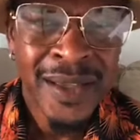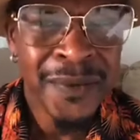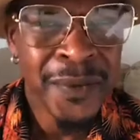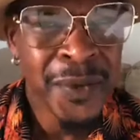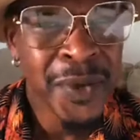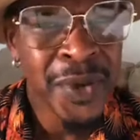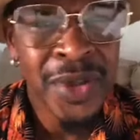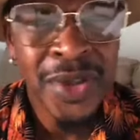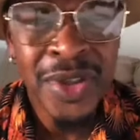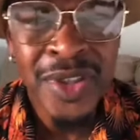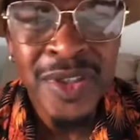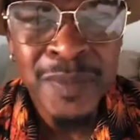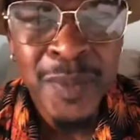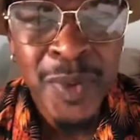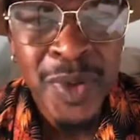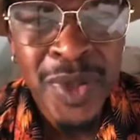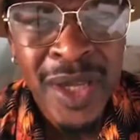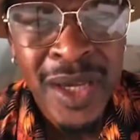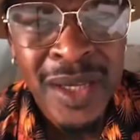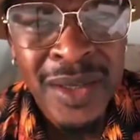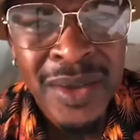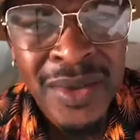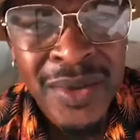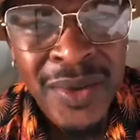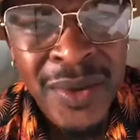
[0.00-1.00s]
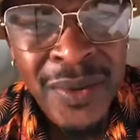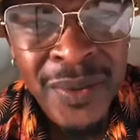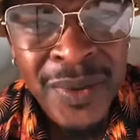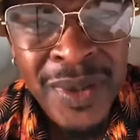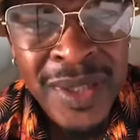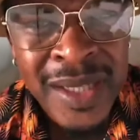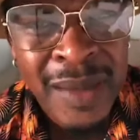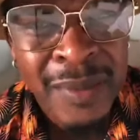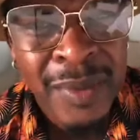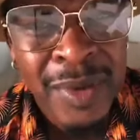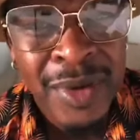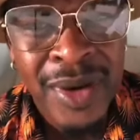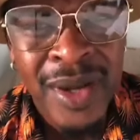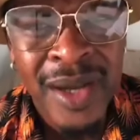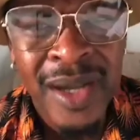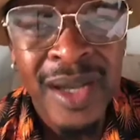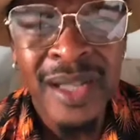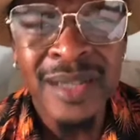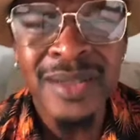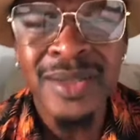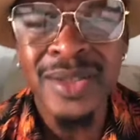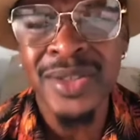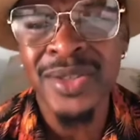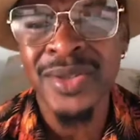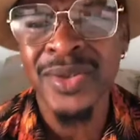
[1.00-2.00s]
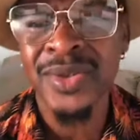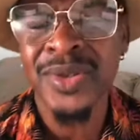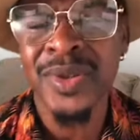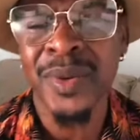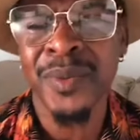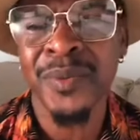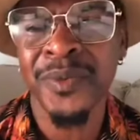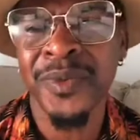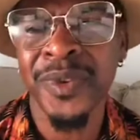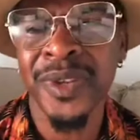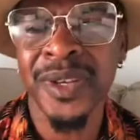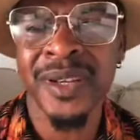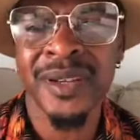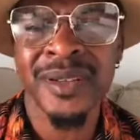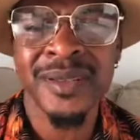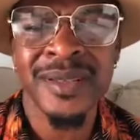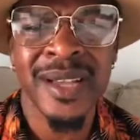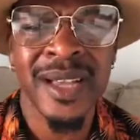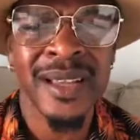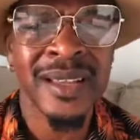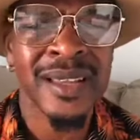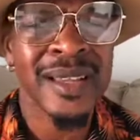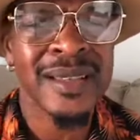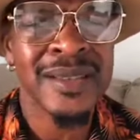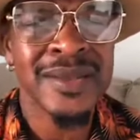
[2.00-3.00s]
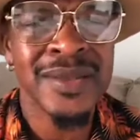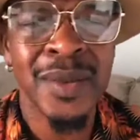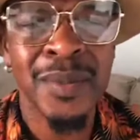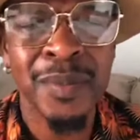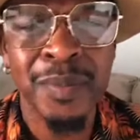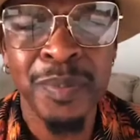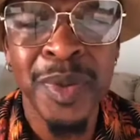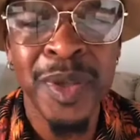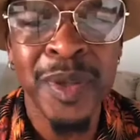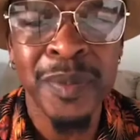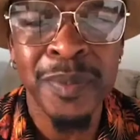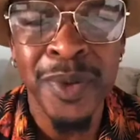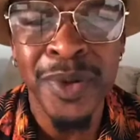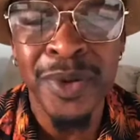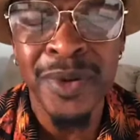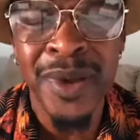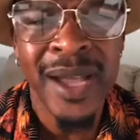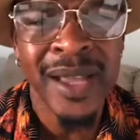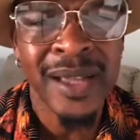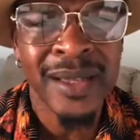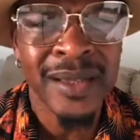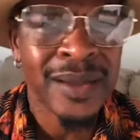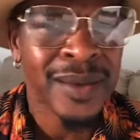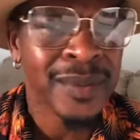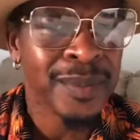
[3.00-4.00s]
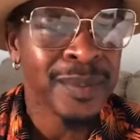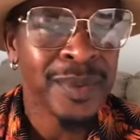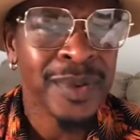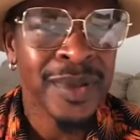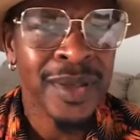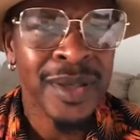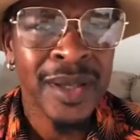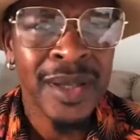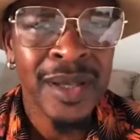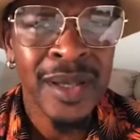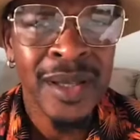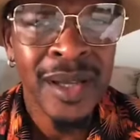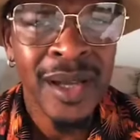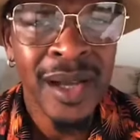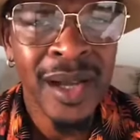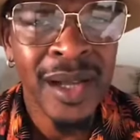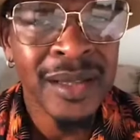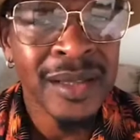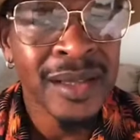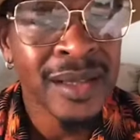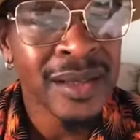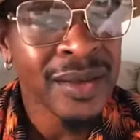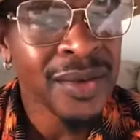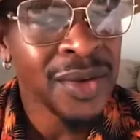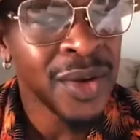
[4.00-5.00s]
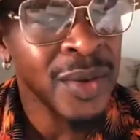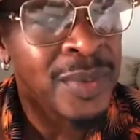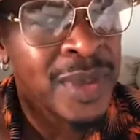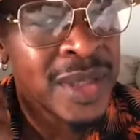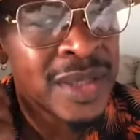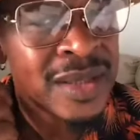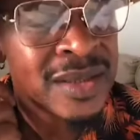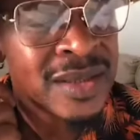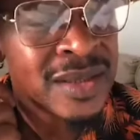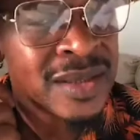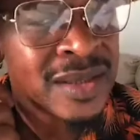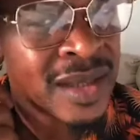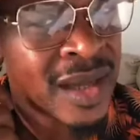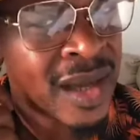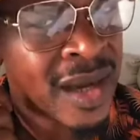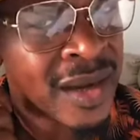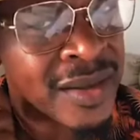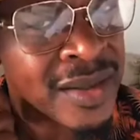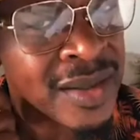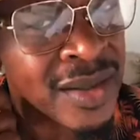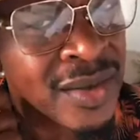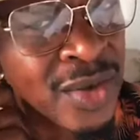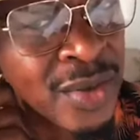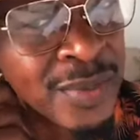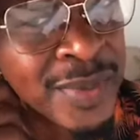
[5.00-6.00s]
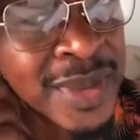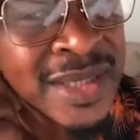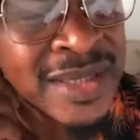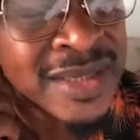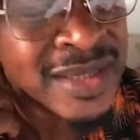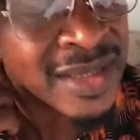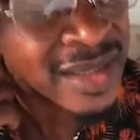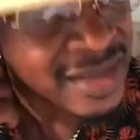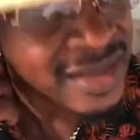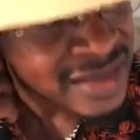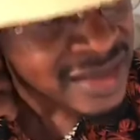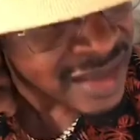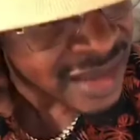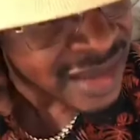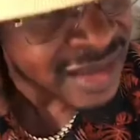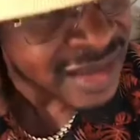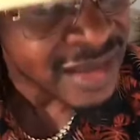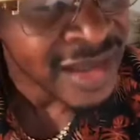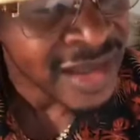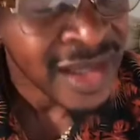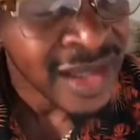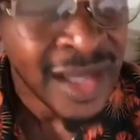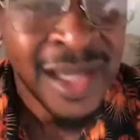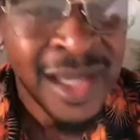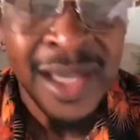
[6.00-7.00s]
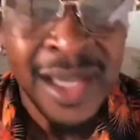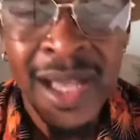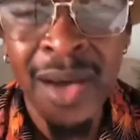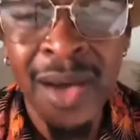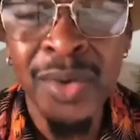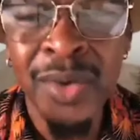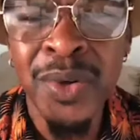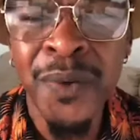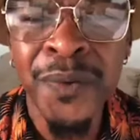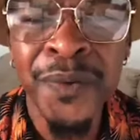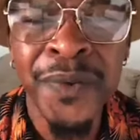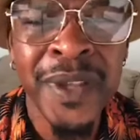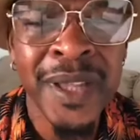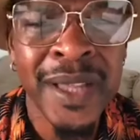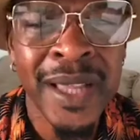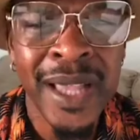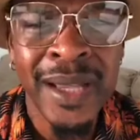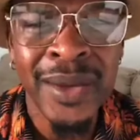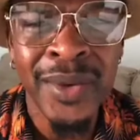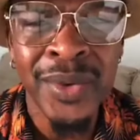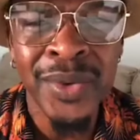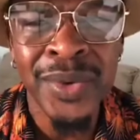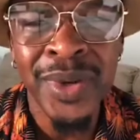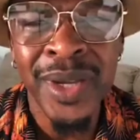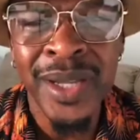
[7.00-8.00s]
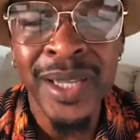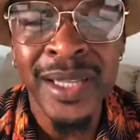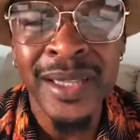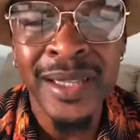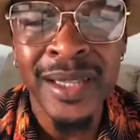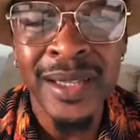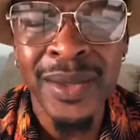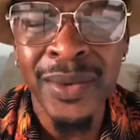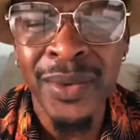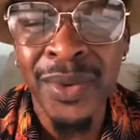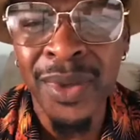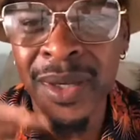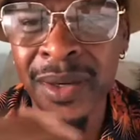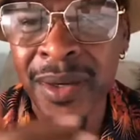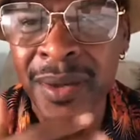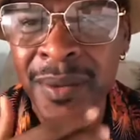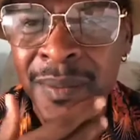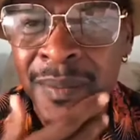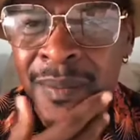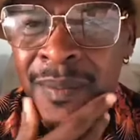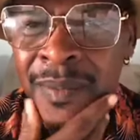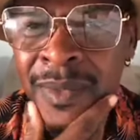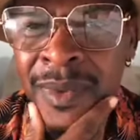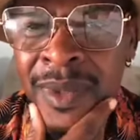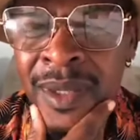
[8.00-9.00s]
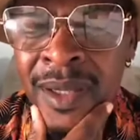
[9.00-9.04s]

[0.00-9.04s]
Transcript: If we just put on enough camera and just do some videos and get some people riled up under the comments or in the comment section, I don't feel like we don't get anywhere.